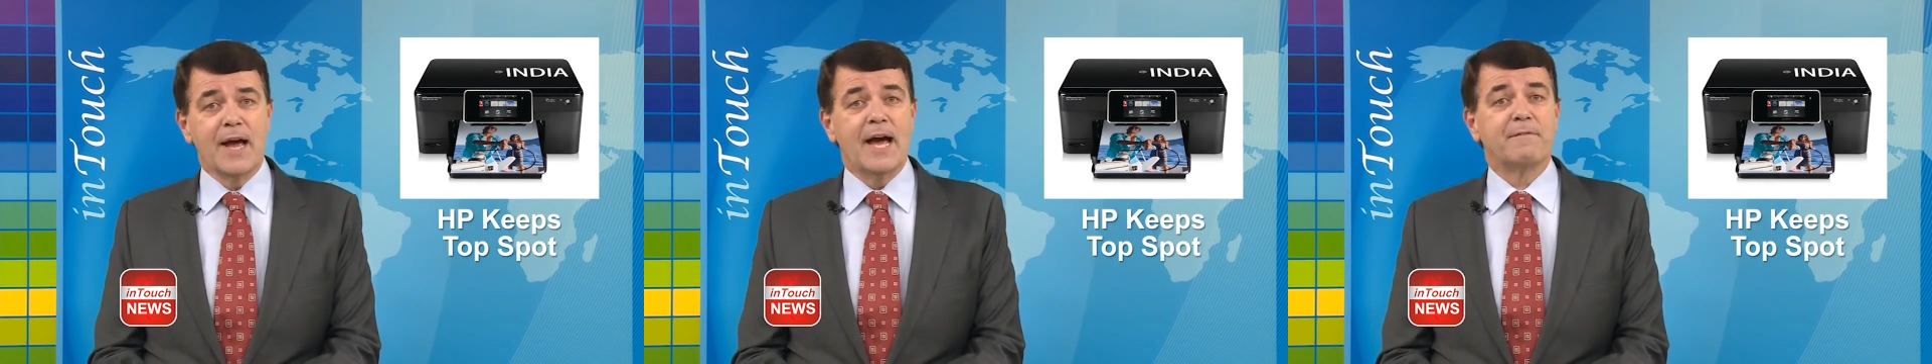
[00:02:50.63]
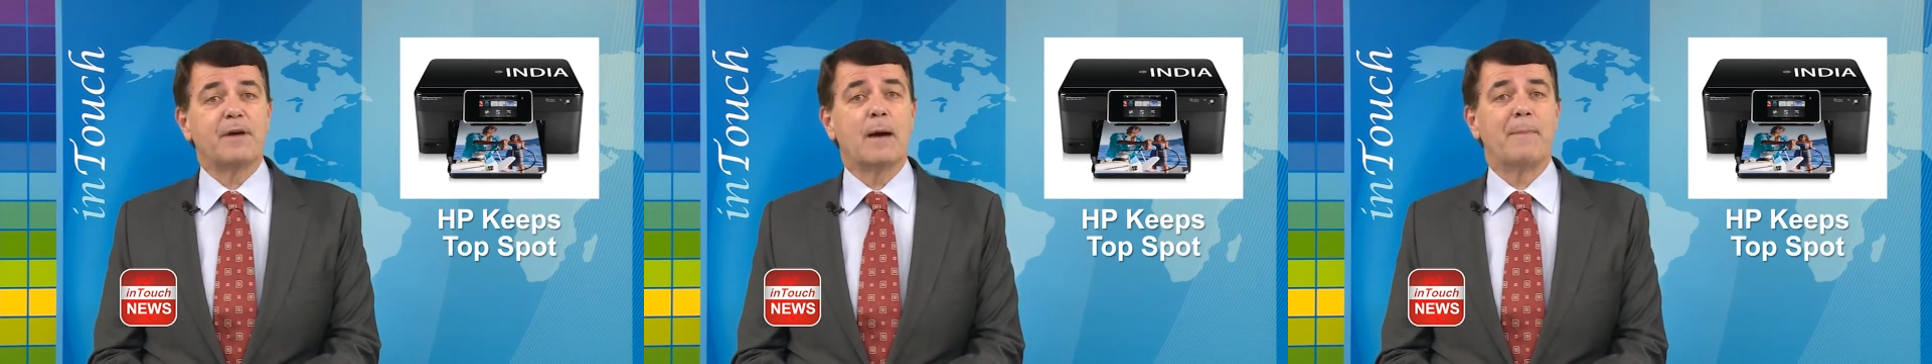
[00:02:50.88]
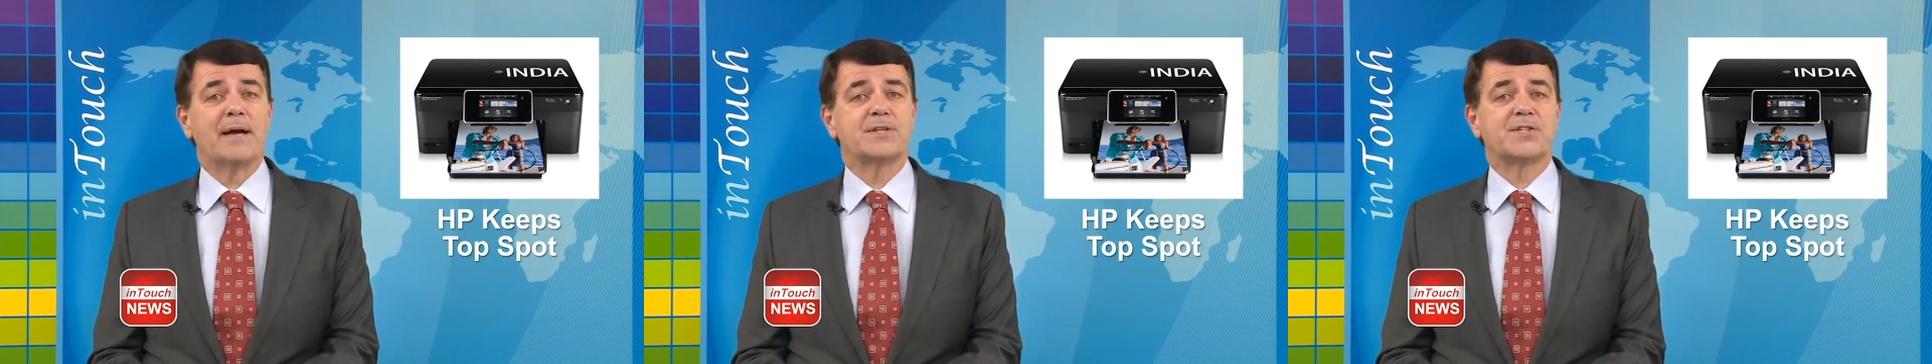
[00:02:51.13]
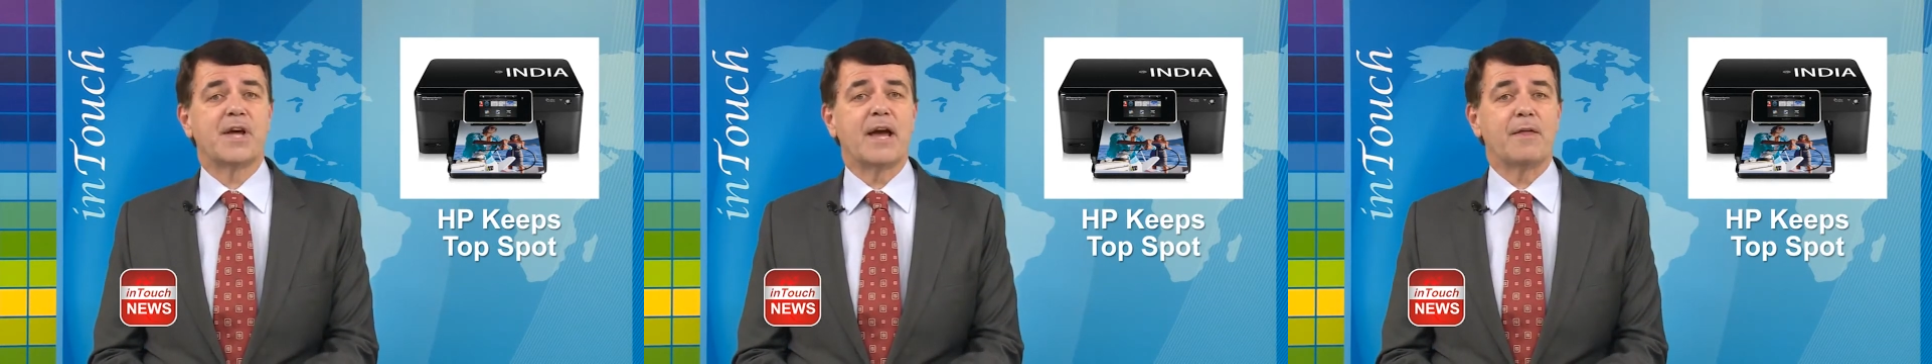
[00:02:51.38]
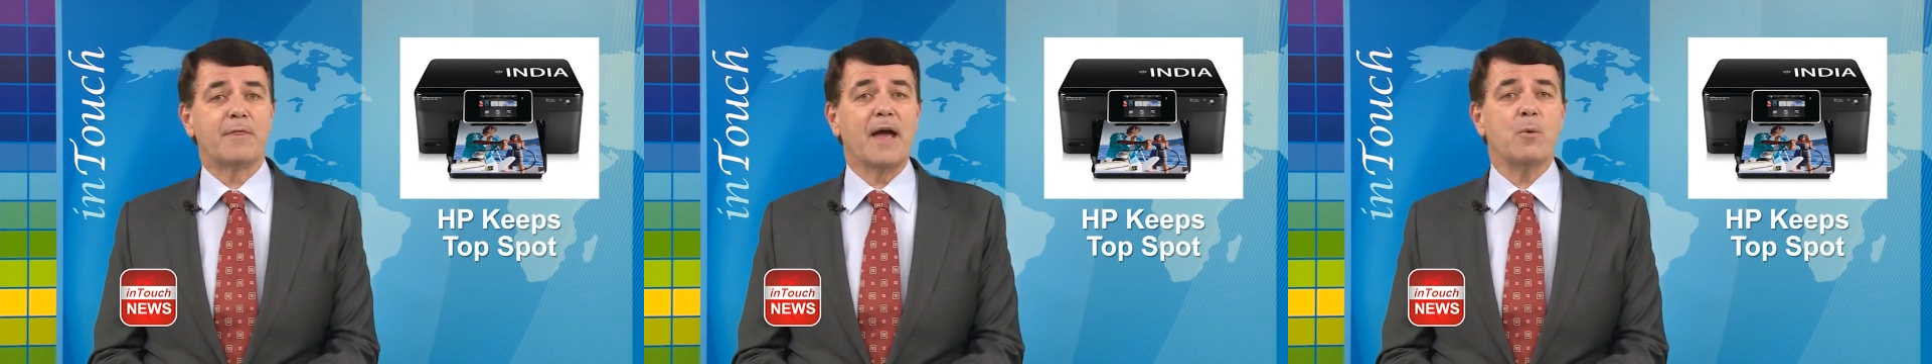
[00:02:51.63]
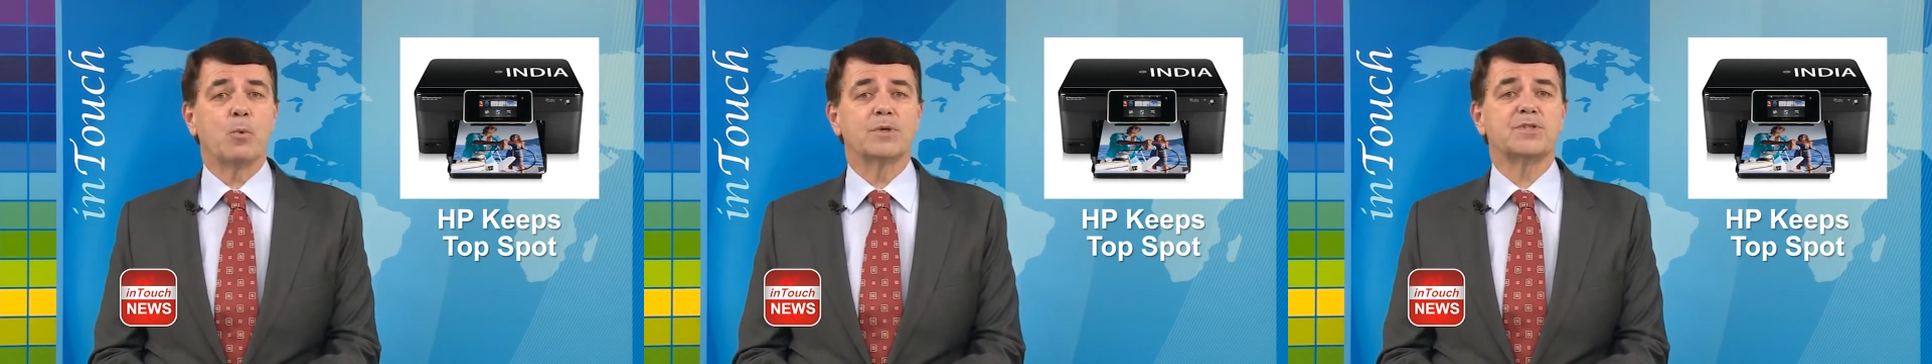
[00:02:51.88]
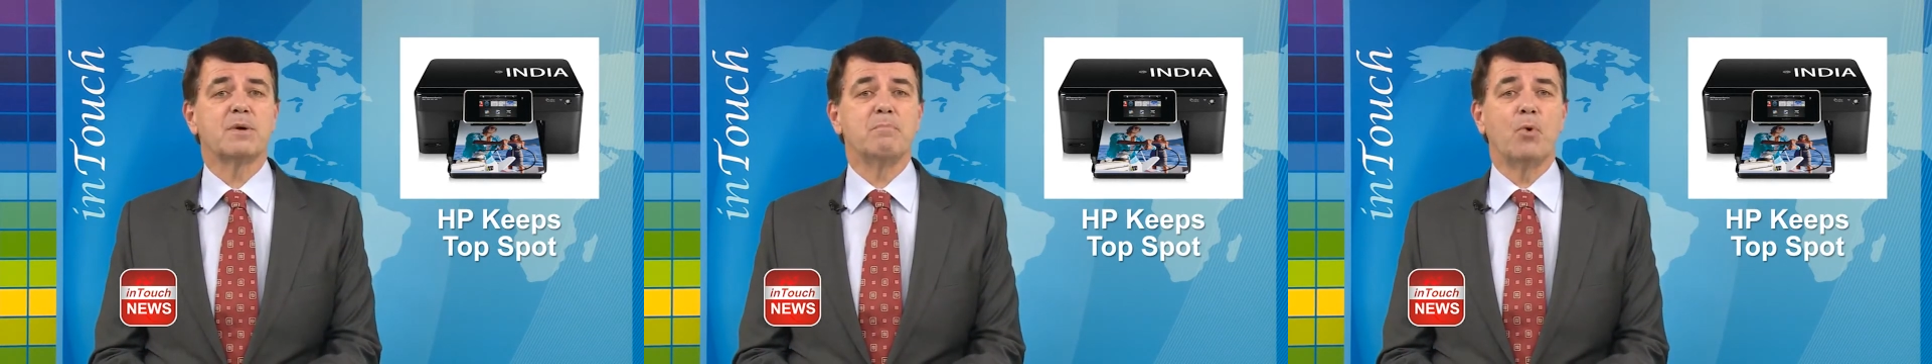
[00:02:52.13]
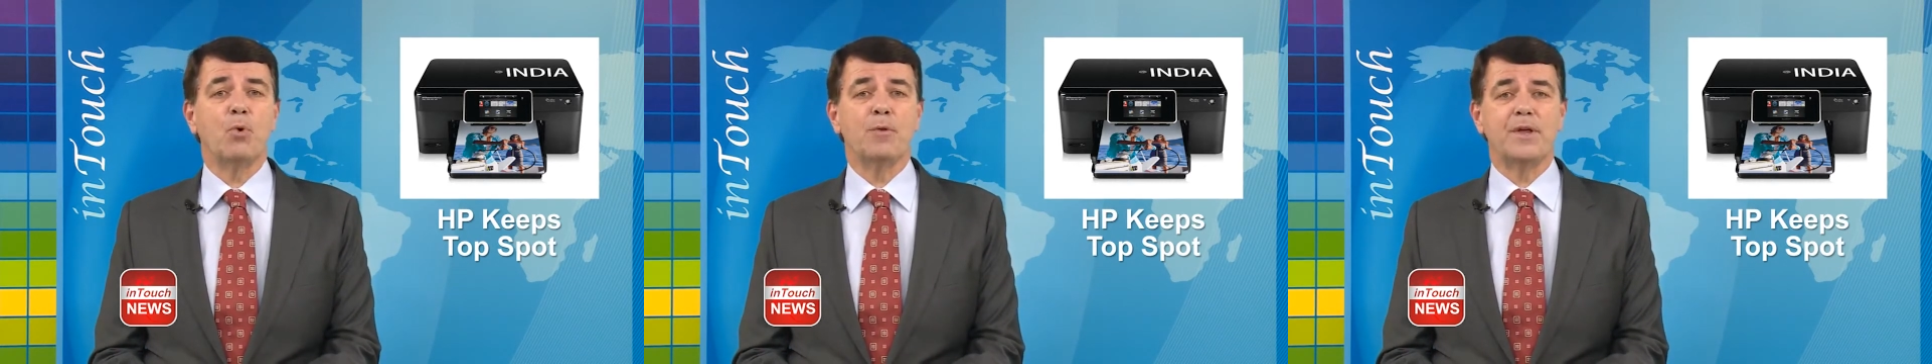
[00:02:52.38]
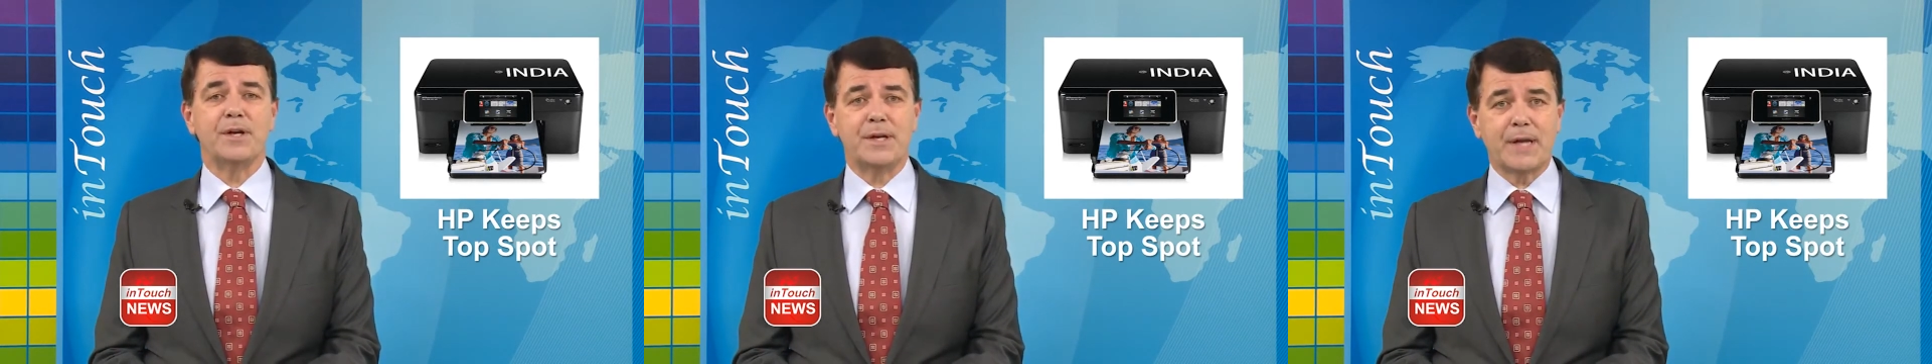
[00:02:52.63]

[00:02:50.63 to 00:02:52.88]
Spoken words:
have come out saying they want to more than